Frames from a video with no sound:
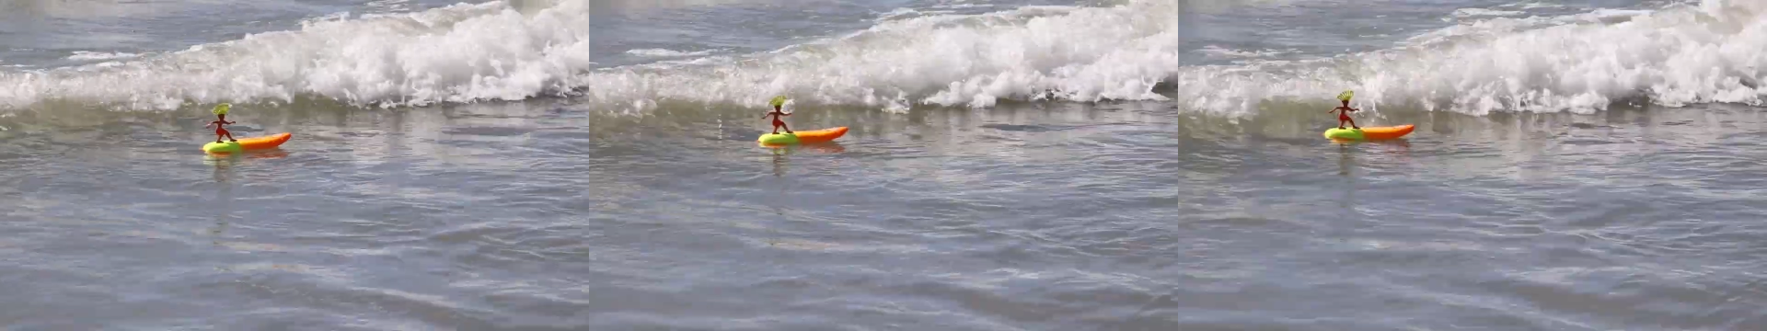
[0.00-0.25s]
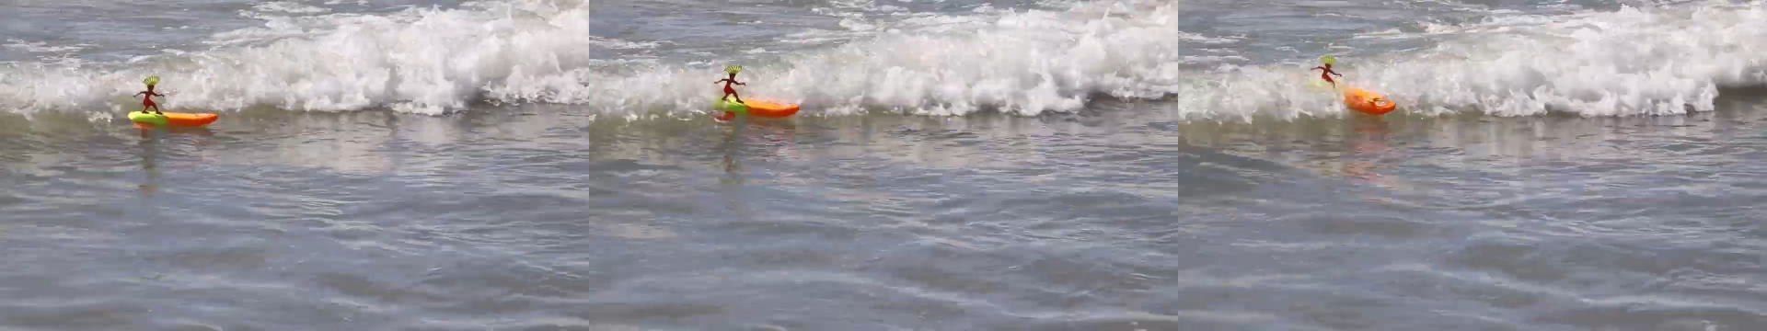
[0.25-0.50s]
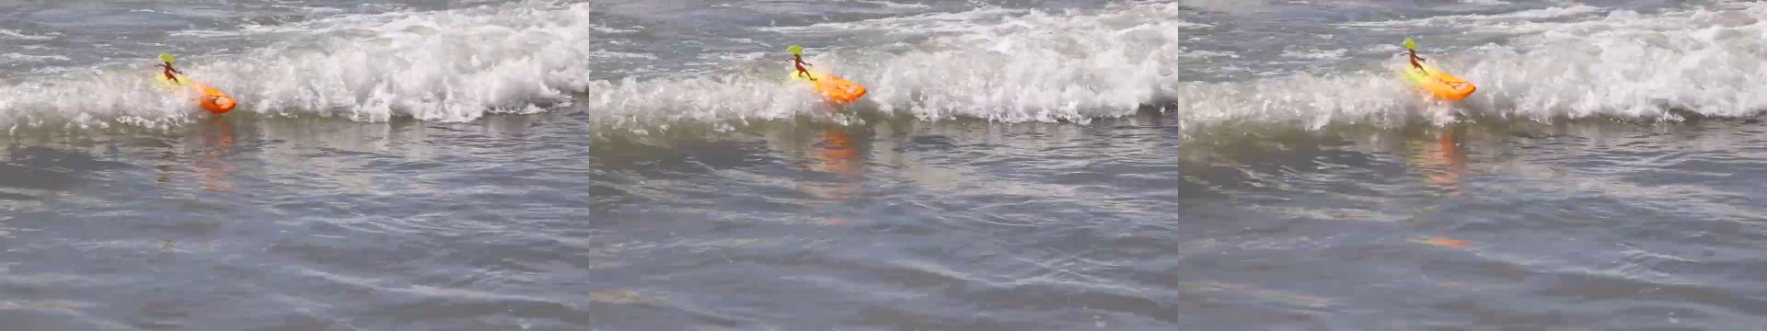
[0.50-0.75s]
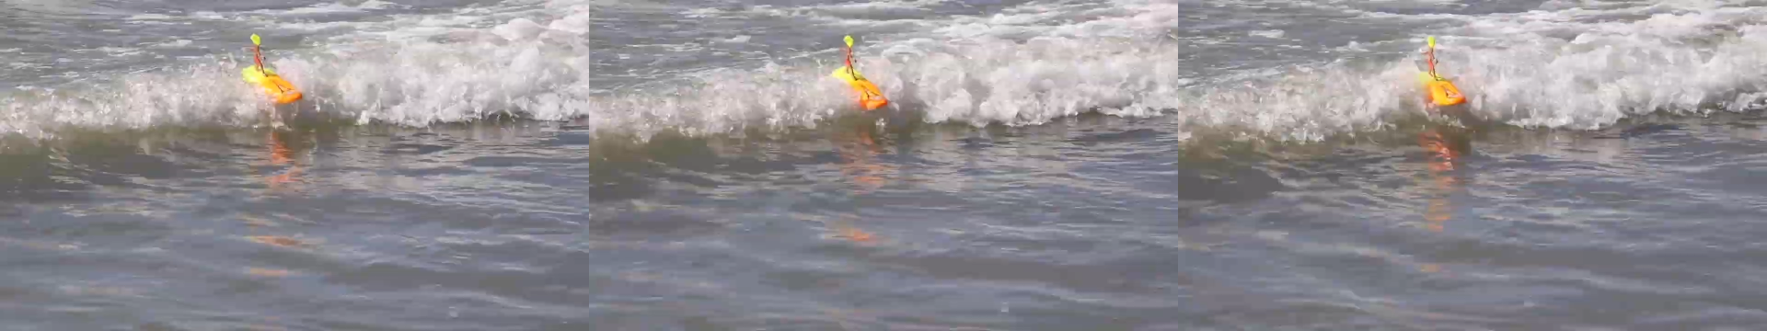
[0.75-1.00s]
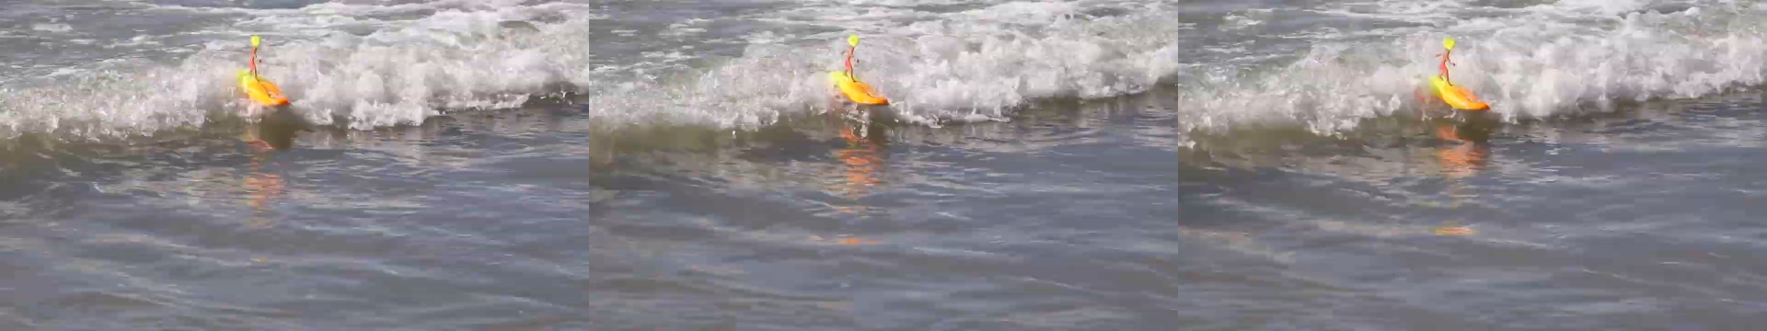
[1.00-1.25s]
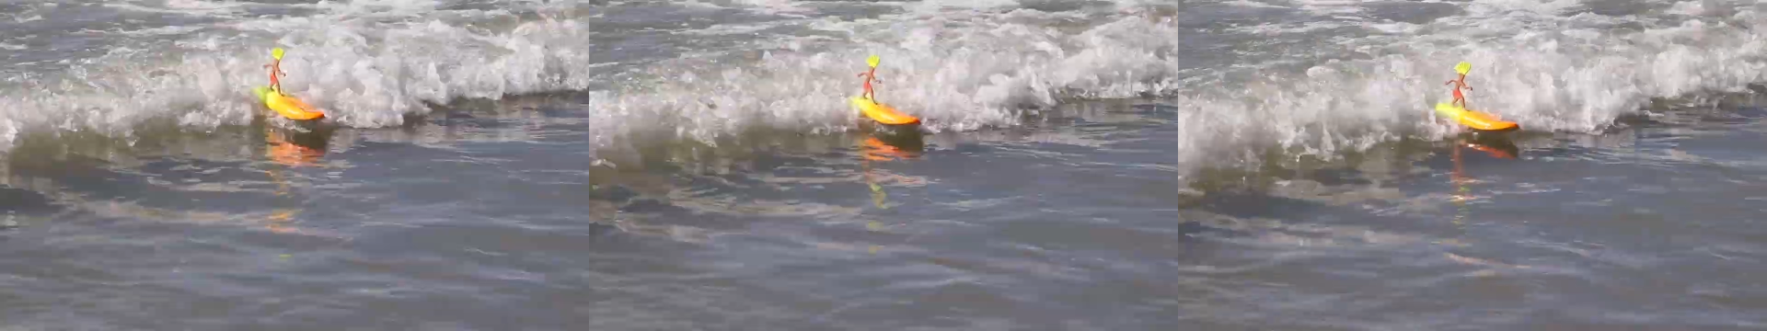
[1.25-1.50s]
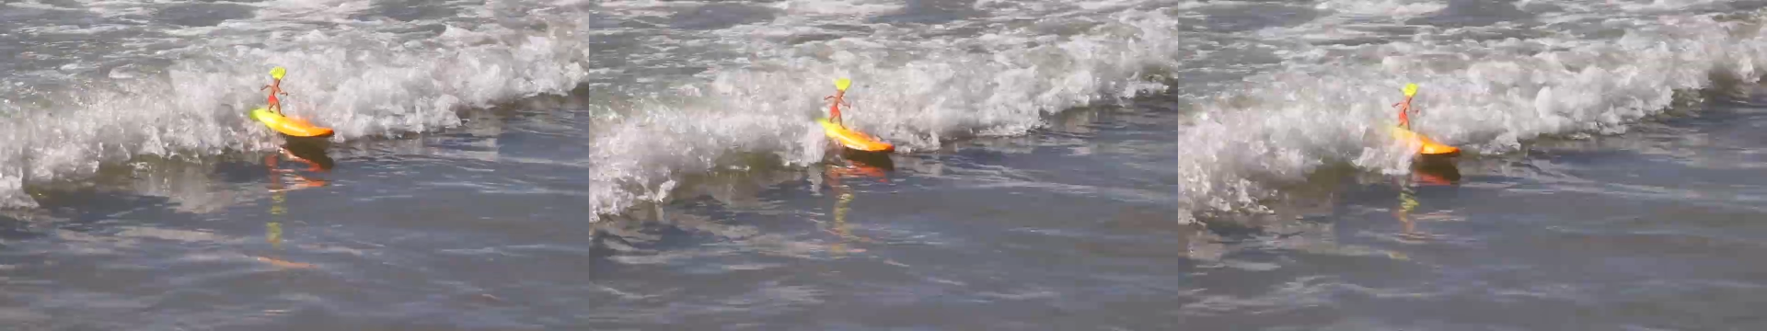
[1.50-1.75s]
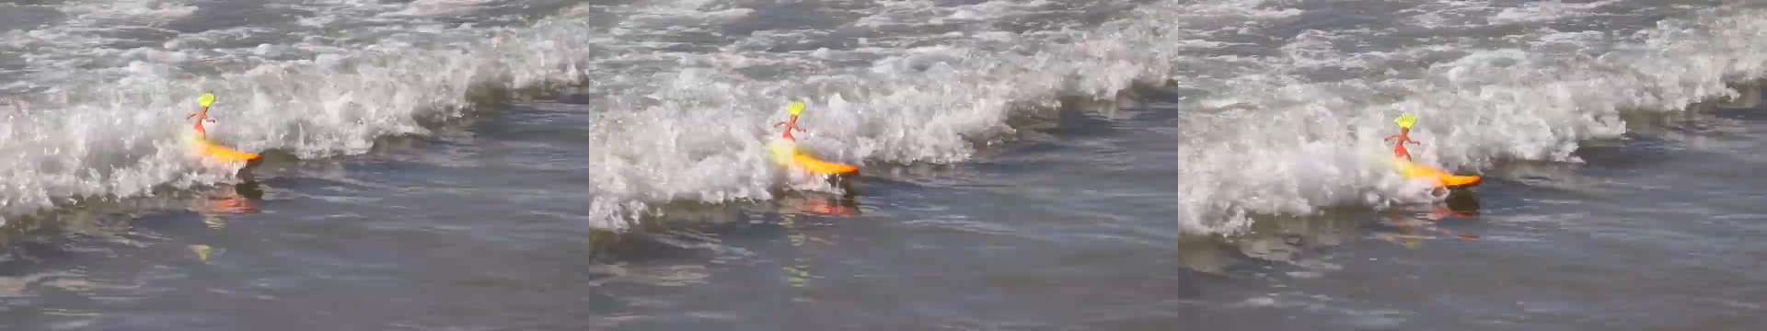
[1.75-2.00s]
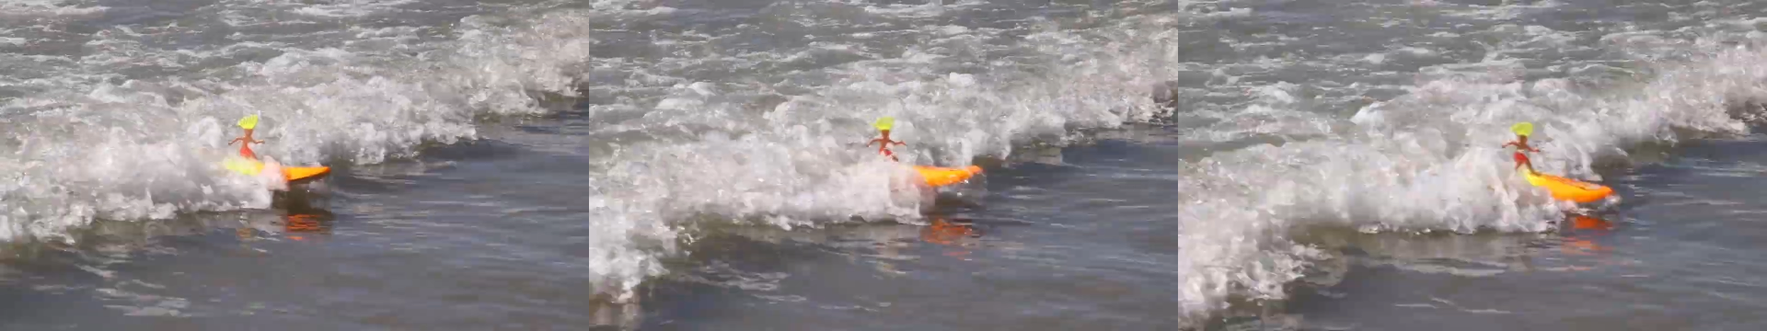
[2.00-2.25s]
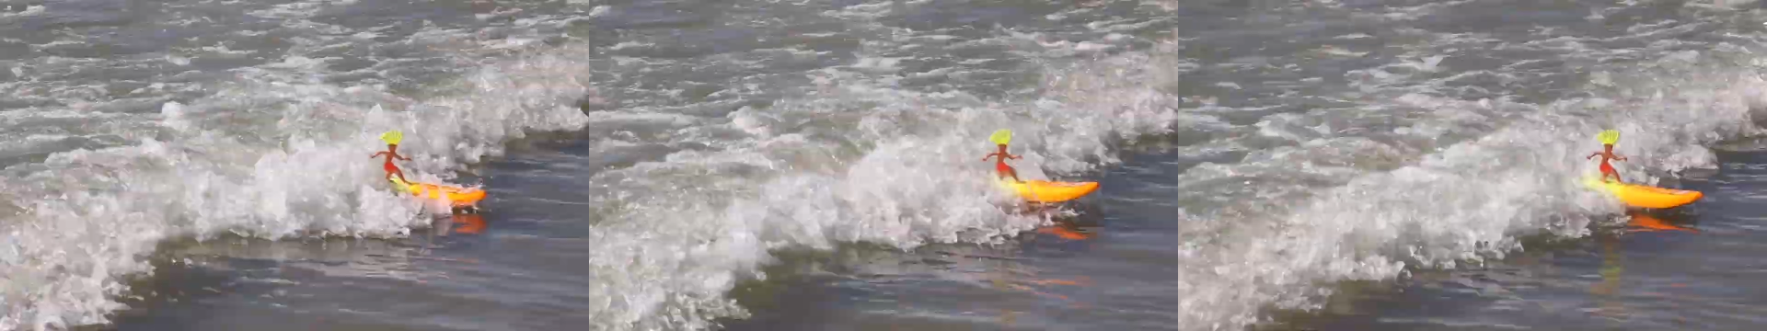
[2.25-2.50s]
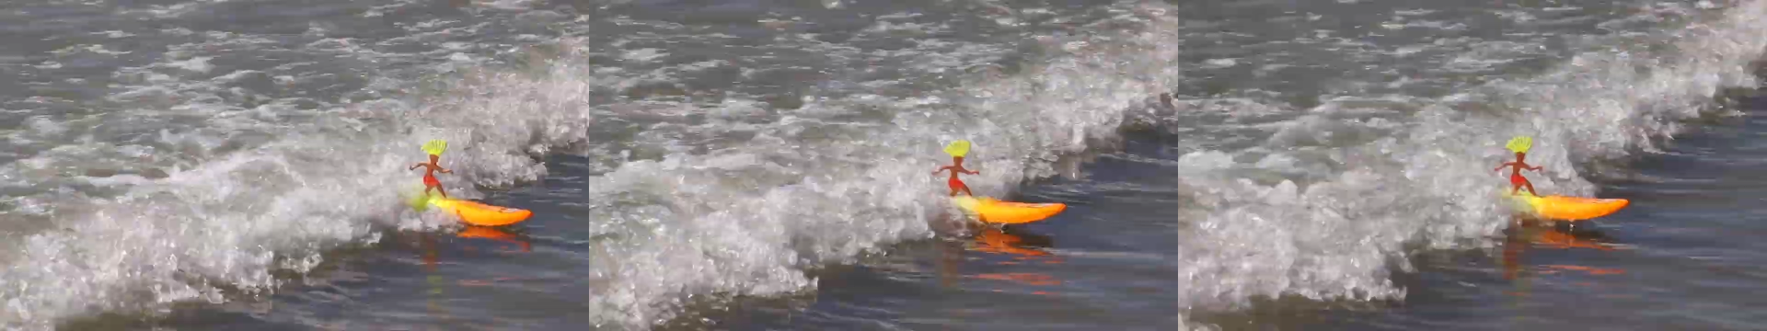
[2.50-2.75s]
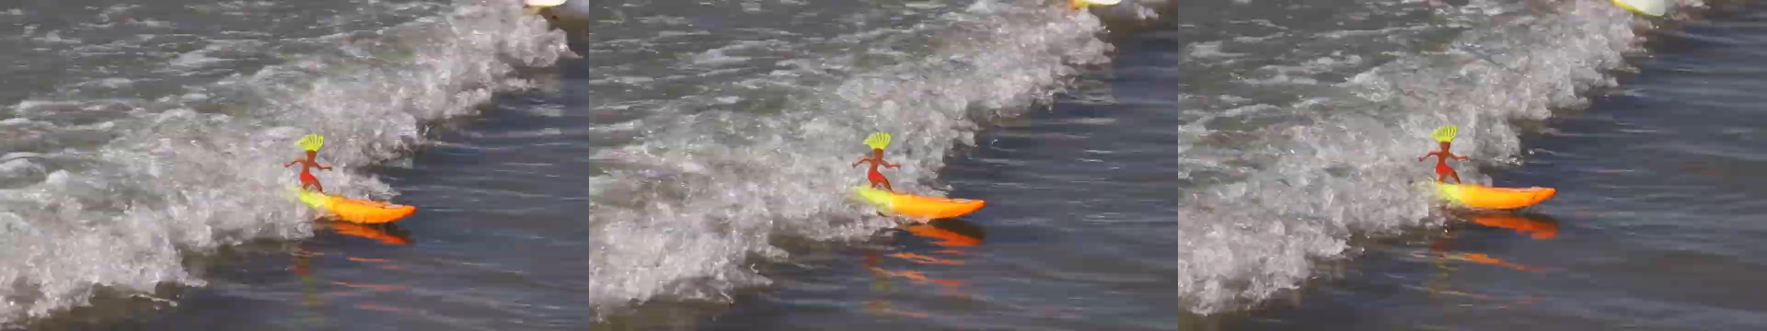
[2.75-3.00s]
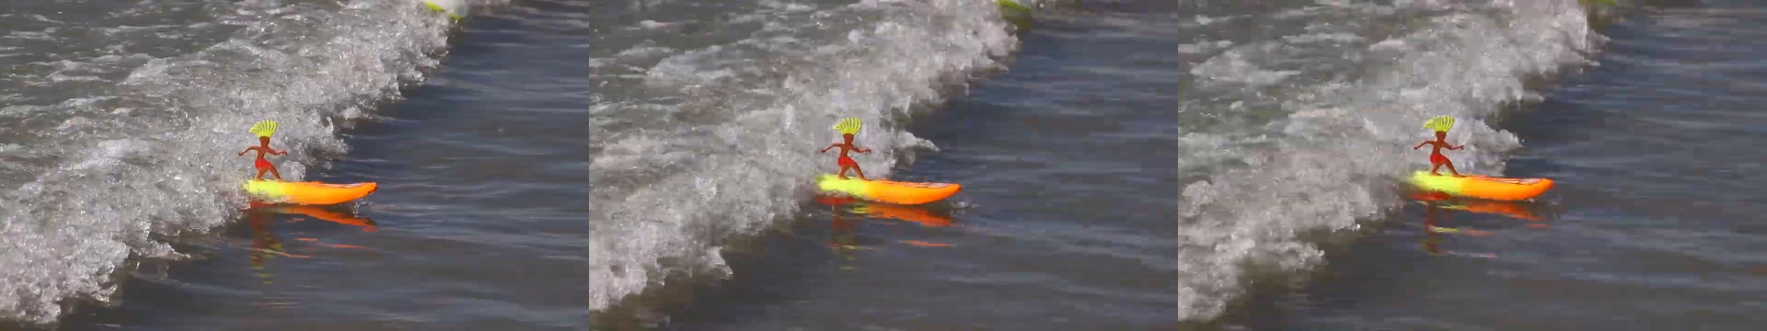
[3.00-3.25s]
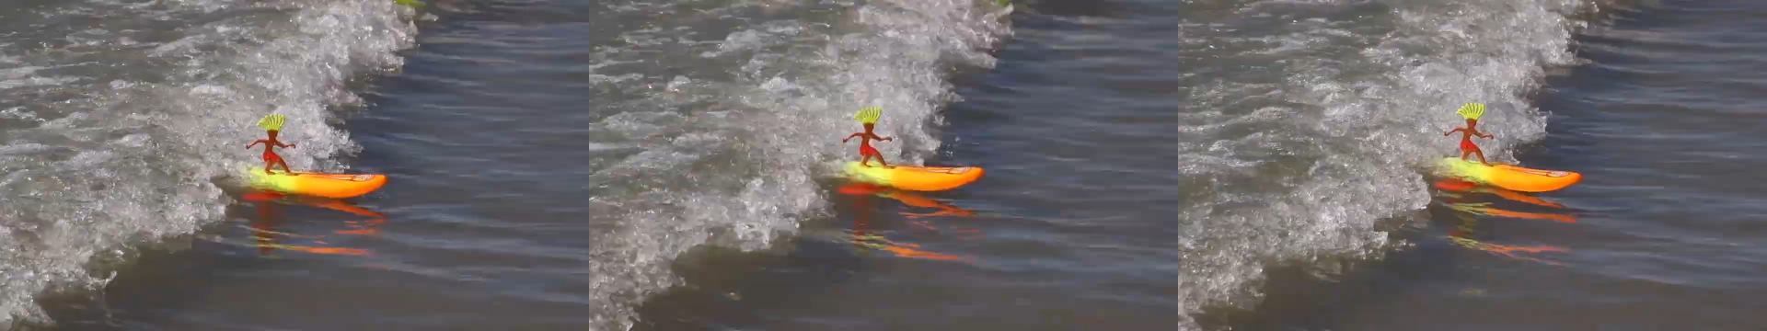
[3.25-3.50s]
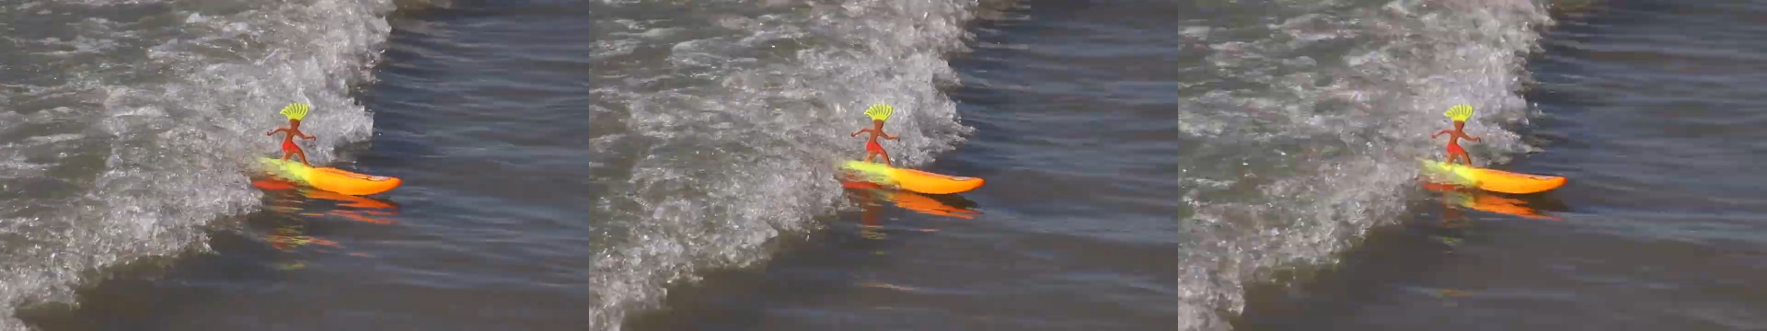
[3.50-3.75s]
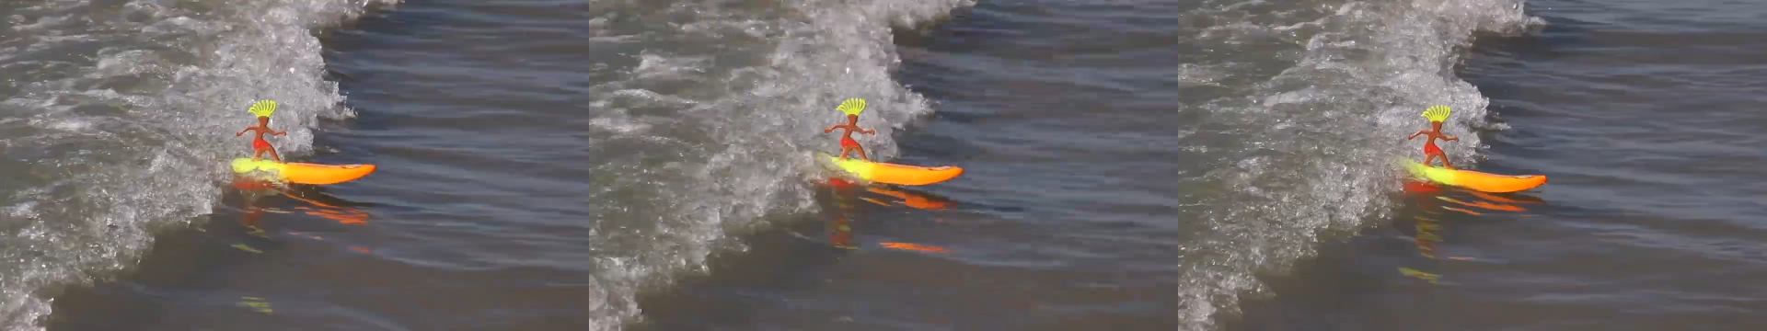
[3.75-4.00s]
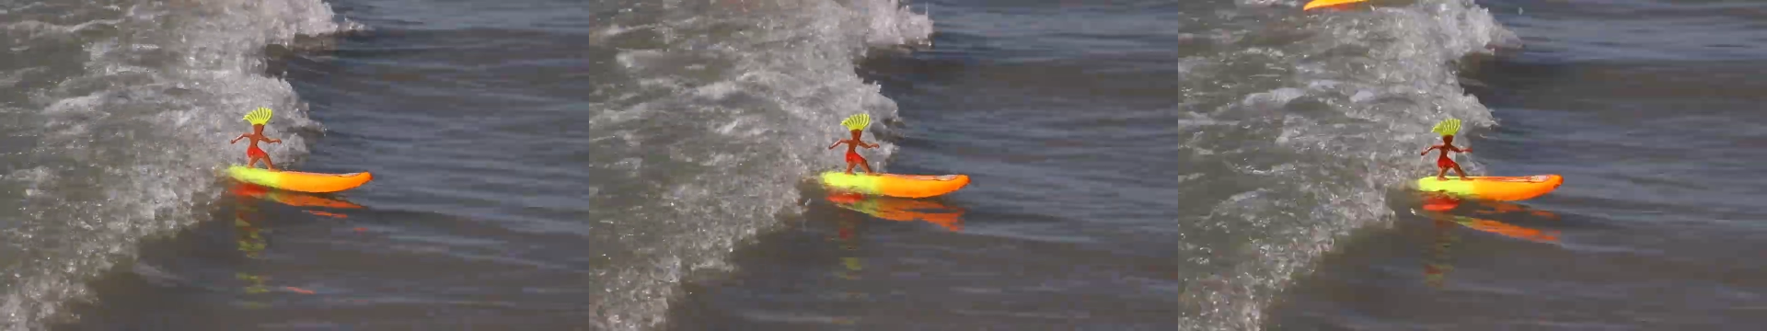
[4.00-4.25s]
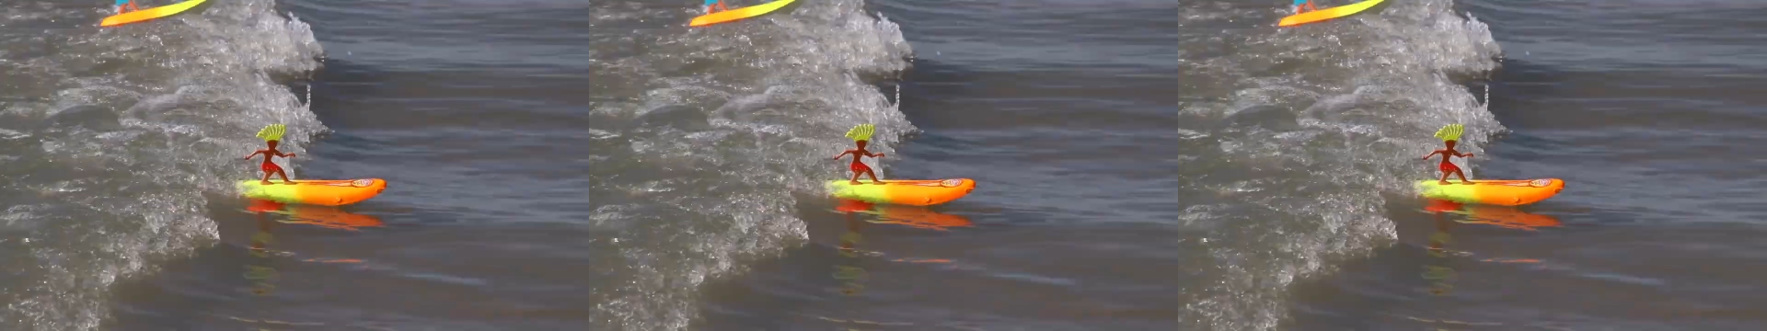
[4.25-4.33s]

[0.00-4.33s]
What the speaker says: Nobody's mouth can be seen.